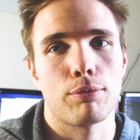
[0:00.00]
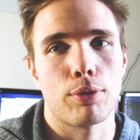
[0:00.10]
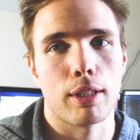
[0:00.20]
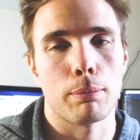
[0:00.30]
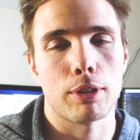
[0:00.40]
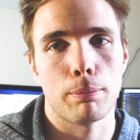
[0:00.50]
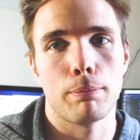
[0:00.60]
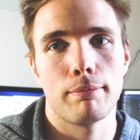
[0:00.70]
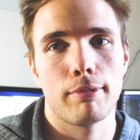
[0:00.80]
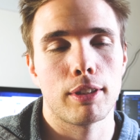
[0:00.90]
for them
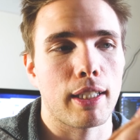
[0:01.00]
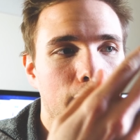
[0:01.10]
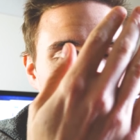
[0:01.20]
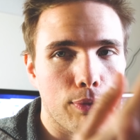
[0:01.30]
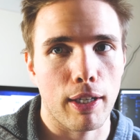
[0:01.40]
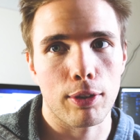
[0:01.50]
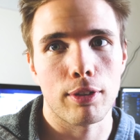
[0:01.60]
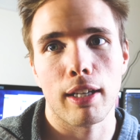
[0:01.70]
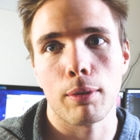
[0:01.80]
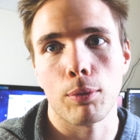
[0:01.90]
to satisfy
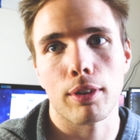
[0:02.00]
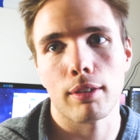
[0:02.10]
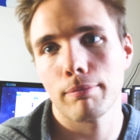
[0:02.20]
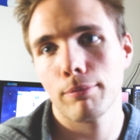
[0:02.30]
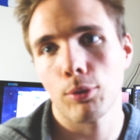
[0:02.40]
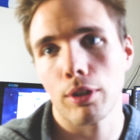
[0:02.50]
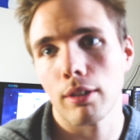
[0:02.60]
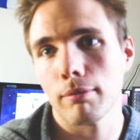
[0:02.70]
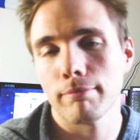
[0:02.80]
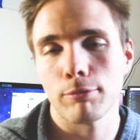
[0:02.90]
their debt with the with
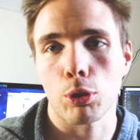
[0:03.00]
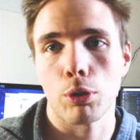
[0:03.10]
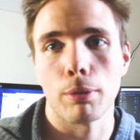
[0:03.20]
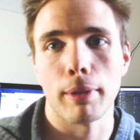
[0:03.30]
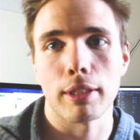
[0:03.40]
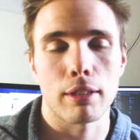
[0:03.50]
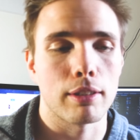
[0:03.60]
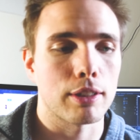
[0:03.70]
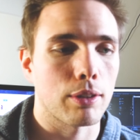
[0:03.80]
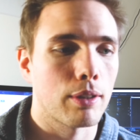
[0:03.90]
the recruiter
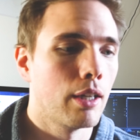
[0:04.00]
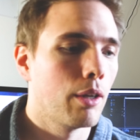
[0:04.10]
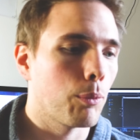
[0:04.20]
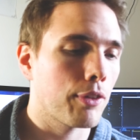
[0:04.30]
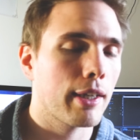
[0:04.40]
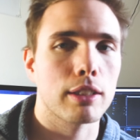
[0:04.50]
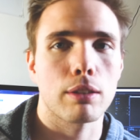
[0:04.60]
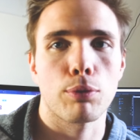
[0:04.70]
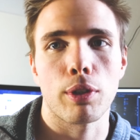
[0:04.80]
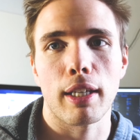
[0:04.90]
basically. So
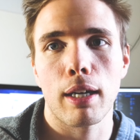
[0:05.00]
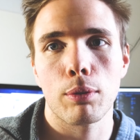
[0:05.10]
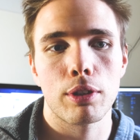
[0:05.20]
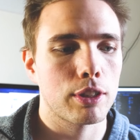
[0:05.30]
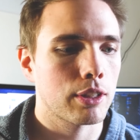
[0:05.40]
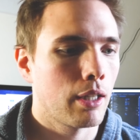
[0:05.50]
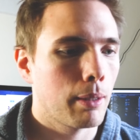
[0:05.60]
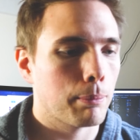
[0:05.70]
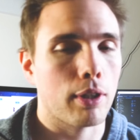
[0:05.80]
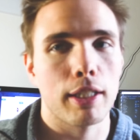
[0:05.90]
1,040 hours
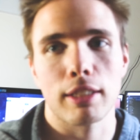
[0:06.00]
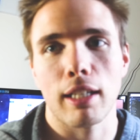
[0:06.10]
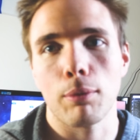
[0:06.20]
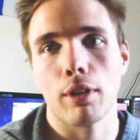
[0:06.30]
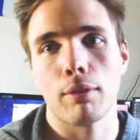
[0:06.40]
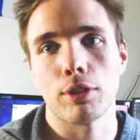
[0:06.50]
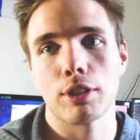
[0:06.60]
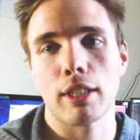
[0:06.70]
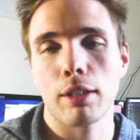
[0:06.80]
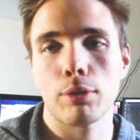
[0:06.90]
priced at whatever
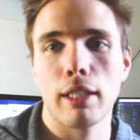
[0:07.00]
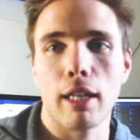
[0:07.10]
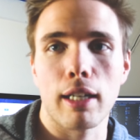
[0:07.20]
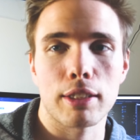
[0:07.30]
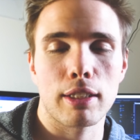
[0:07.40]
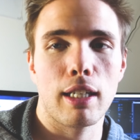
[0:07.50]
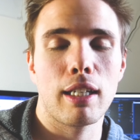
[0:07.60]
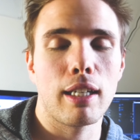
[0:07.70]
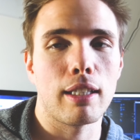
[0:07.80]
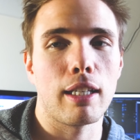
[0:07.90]
salary I
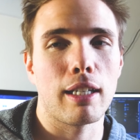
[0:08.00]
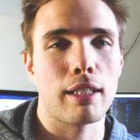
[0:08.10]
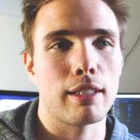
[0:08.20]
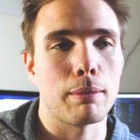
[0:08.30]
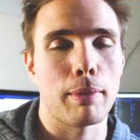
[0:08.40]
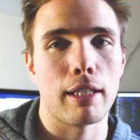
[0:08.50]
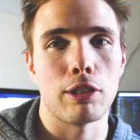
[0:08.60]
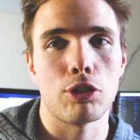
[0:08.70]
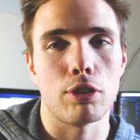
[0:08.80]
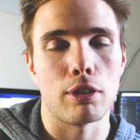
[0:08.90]
say, and they can
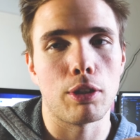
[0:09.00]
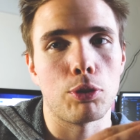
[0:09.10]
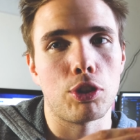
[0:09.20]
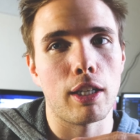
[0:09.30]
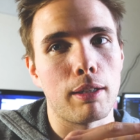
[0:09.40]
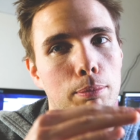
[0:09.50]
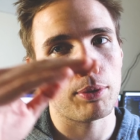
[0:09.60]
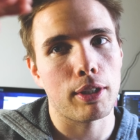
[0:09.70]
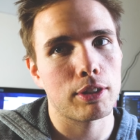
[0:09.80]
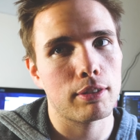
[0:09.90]
manage to negotiate
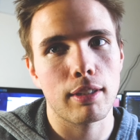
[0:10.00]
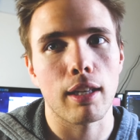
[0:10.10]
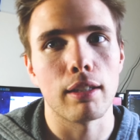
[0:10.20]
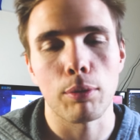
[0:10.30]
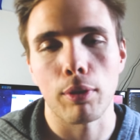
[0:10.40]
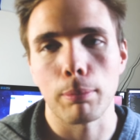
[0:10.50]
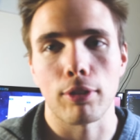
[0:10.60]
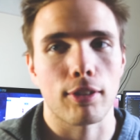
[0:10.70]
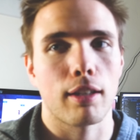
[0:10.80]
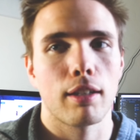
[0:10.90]
plus 10, 20
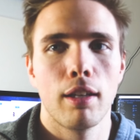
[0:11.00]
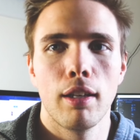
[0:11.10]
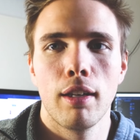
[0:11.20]
percent